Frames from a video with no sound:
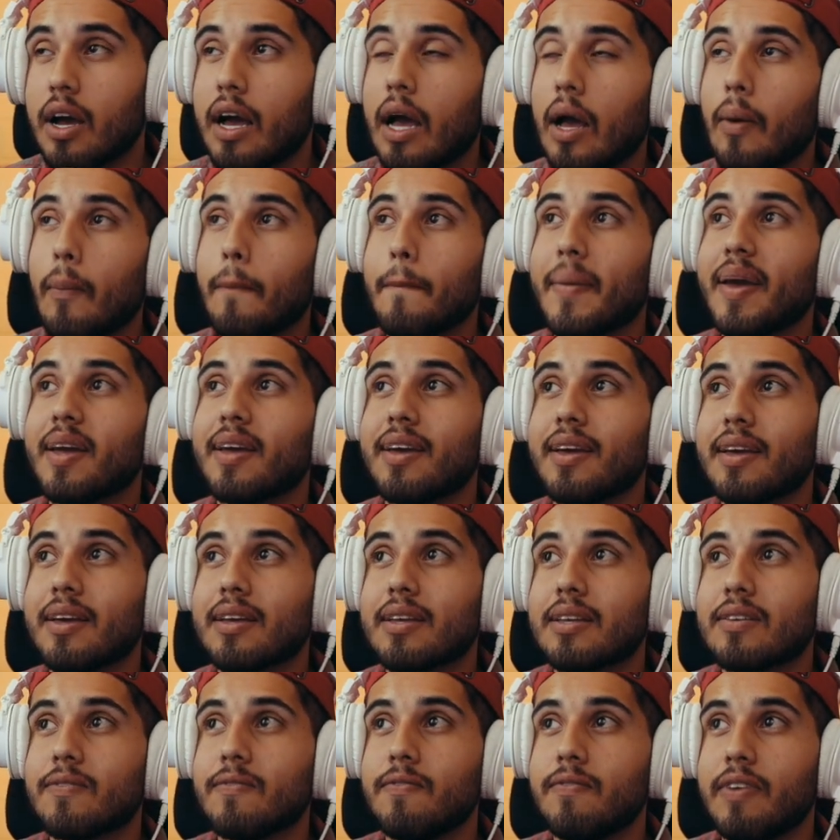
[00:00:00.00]
I make it
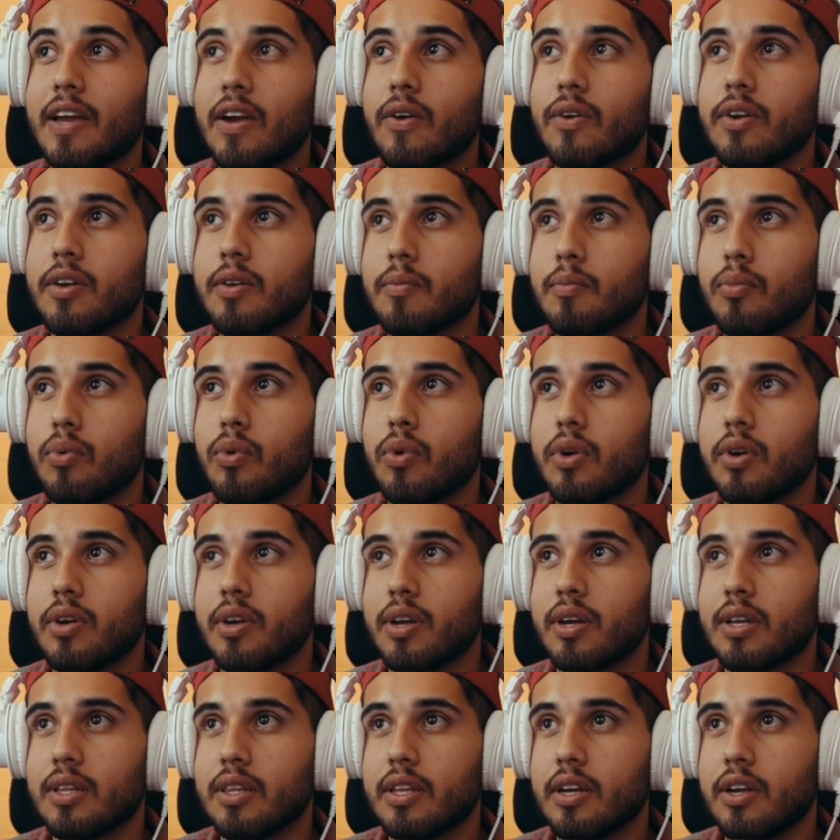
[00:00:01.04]
very important
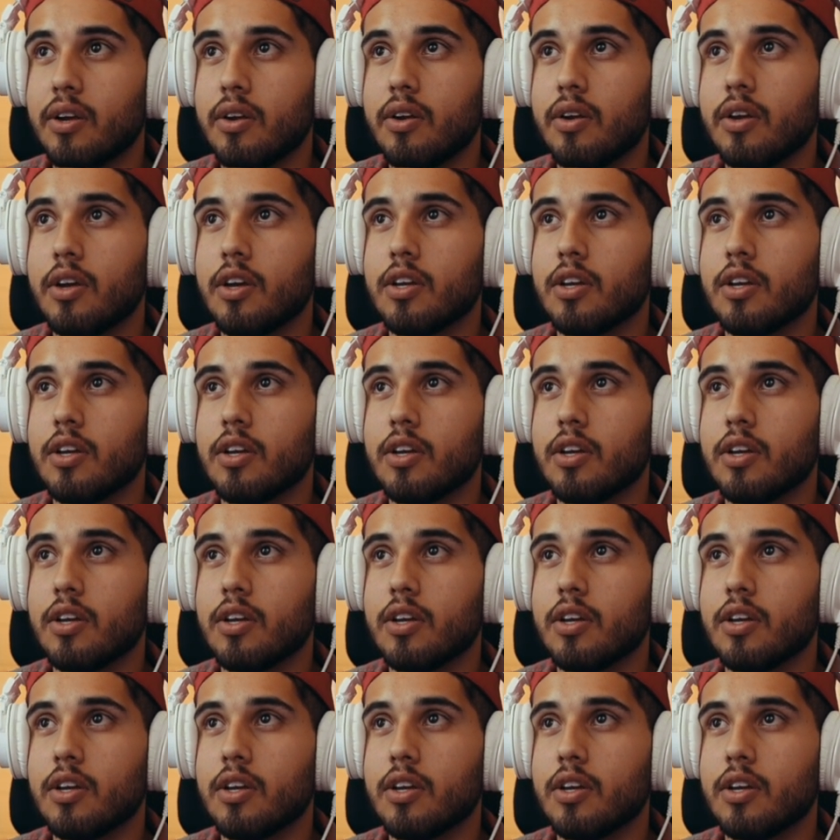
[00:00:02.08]
and clear